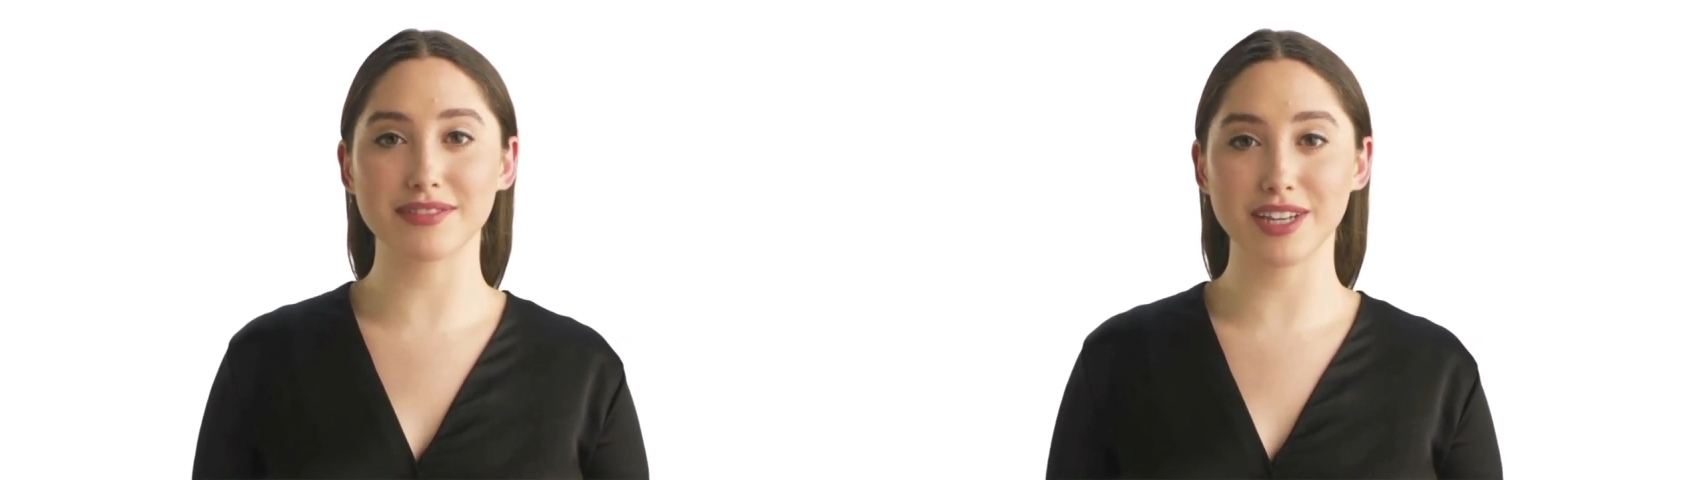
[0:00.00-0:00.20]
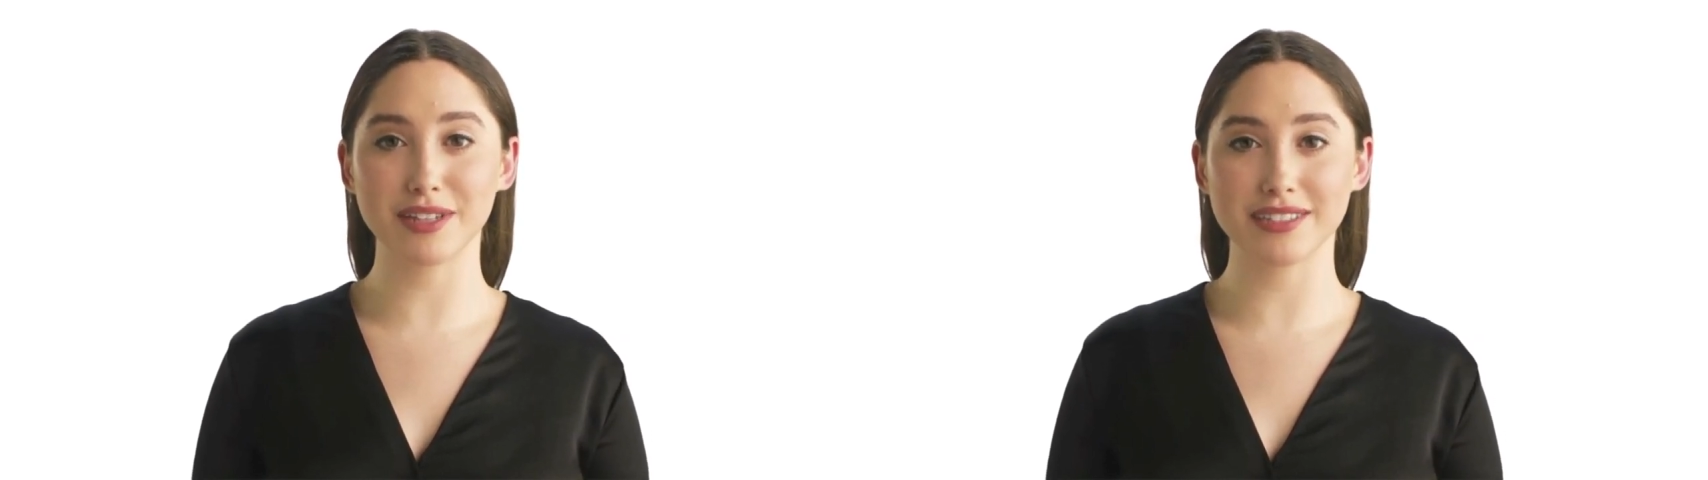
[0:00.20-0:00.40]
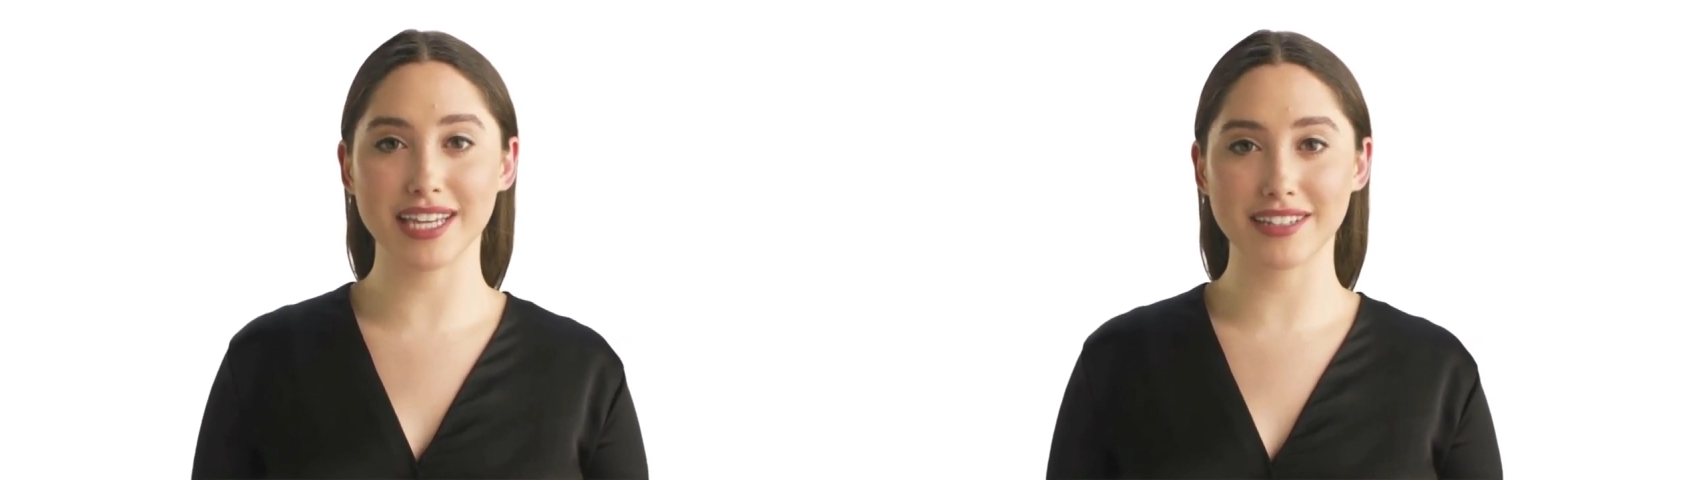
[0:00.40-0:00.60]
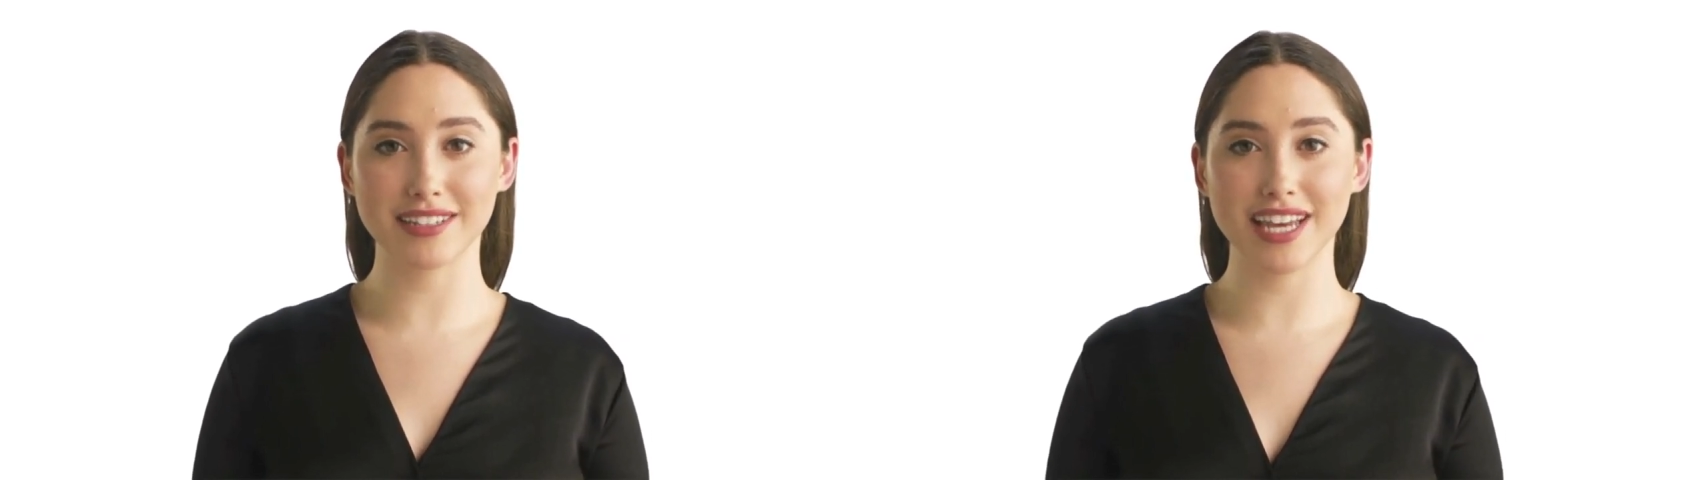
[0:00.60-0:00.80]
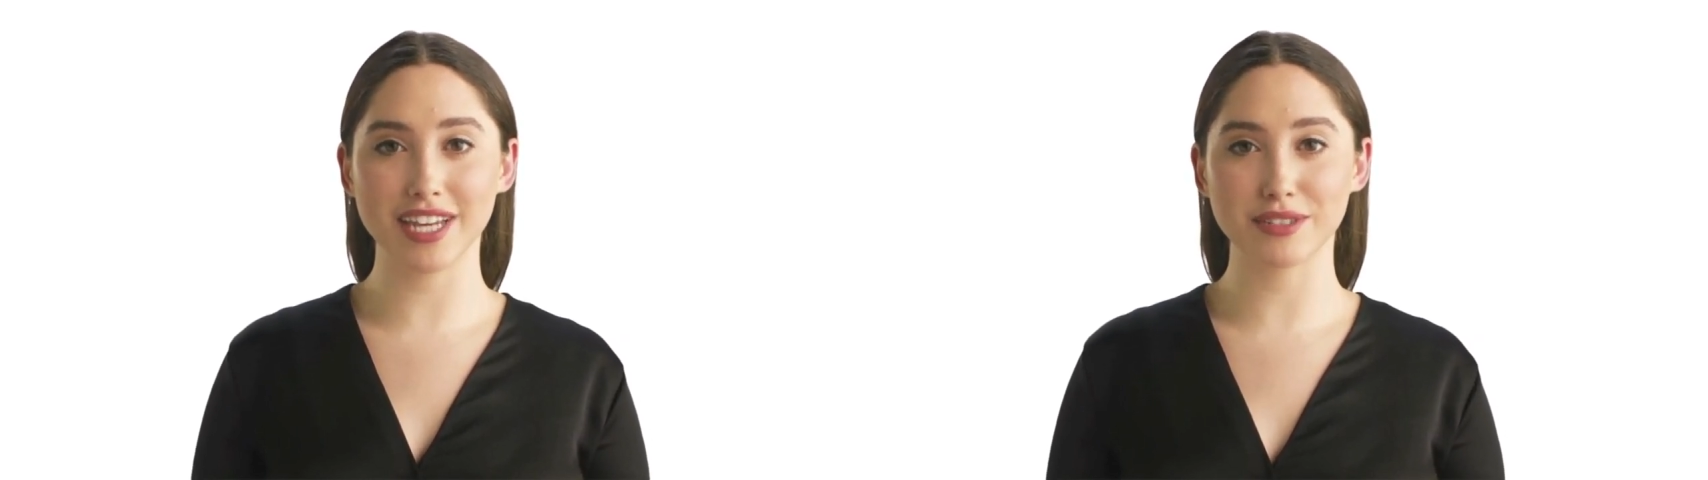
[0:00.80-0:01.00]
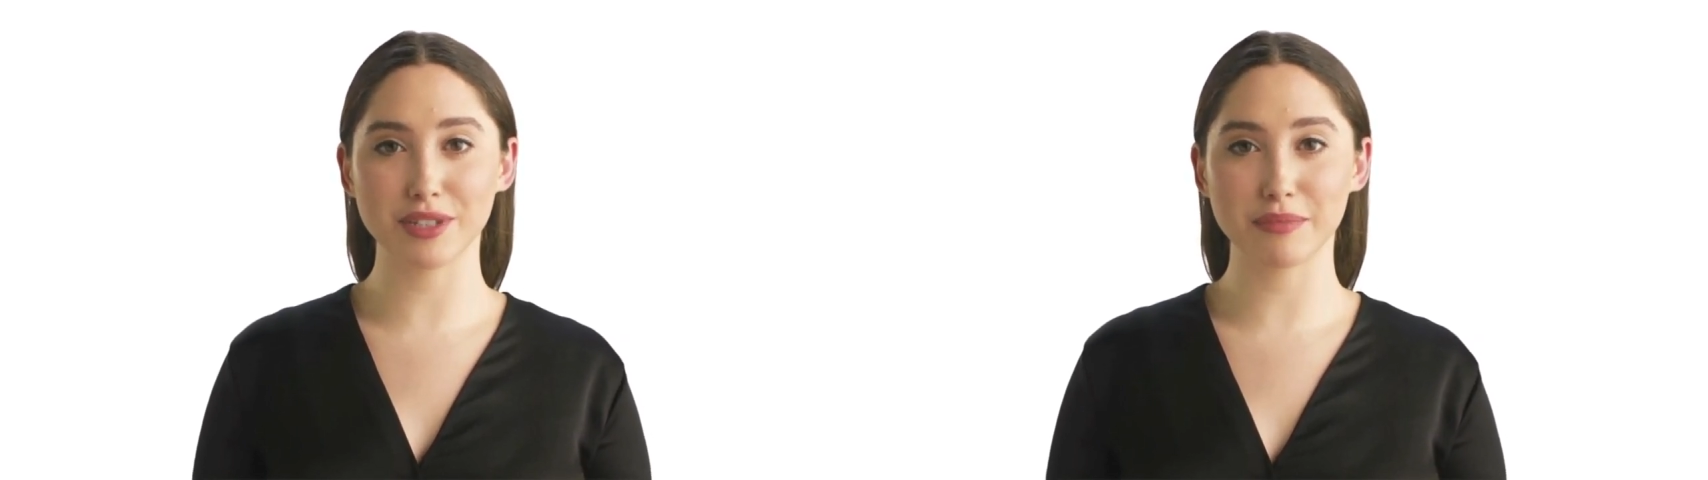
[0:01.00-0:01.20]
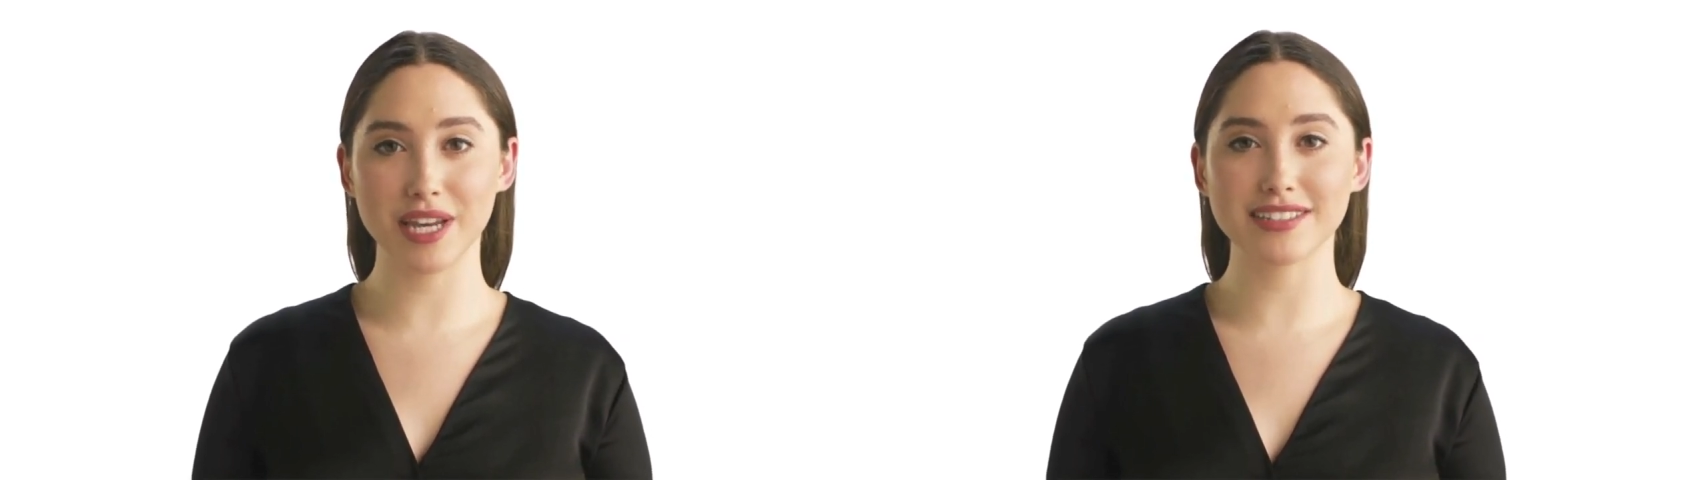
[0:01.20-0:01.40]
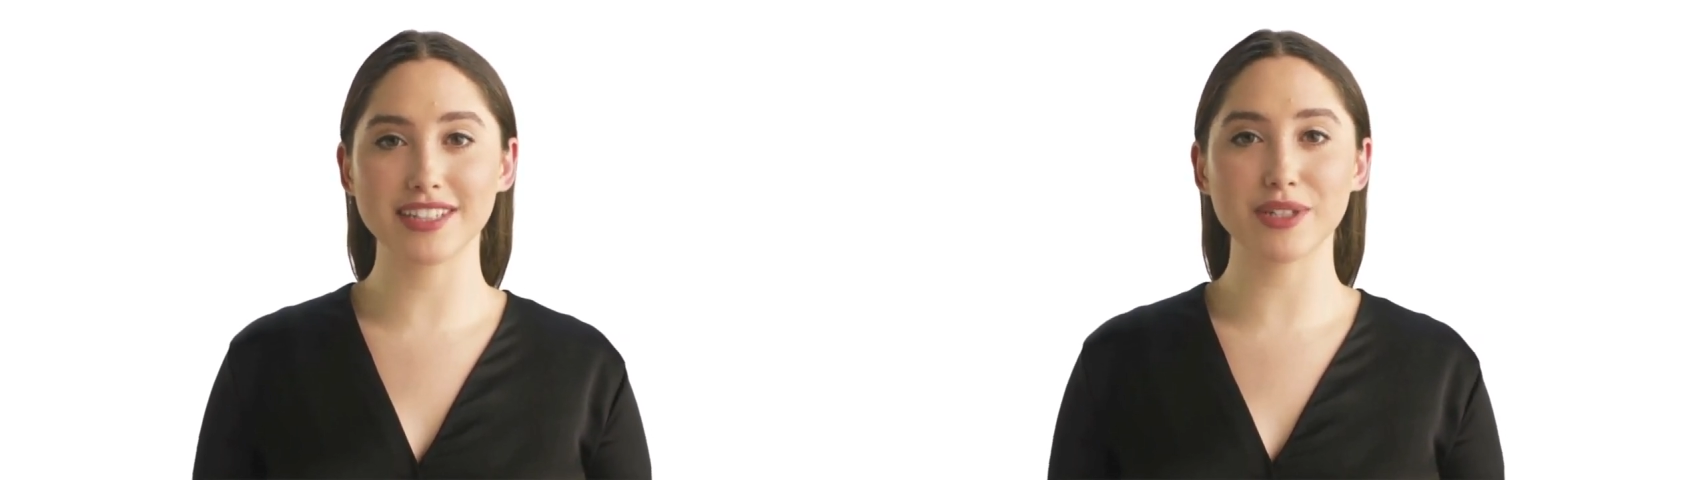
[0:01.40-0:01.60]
So, take the time to invest